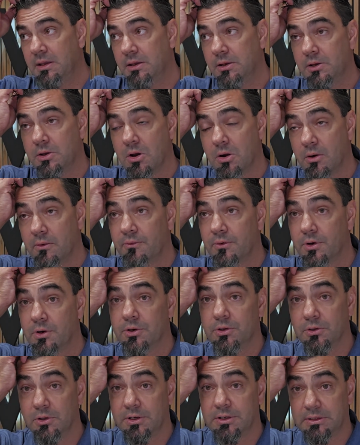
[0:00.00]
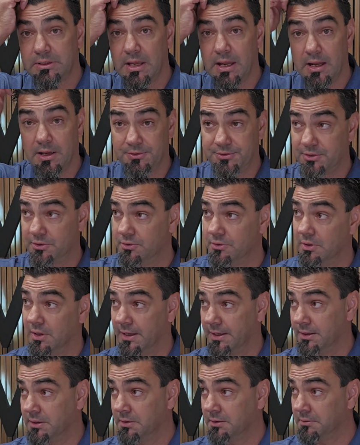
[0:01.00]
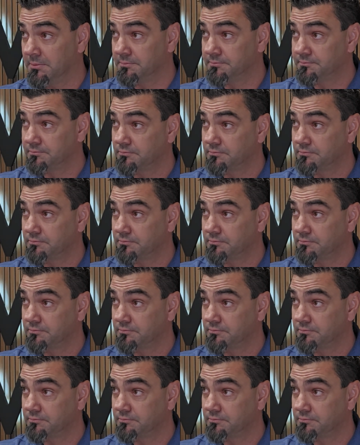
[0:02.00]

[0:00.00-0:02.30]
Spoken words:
You go over, you look at the house, and you're like,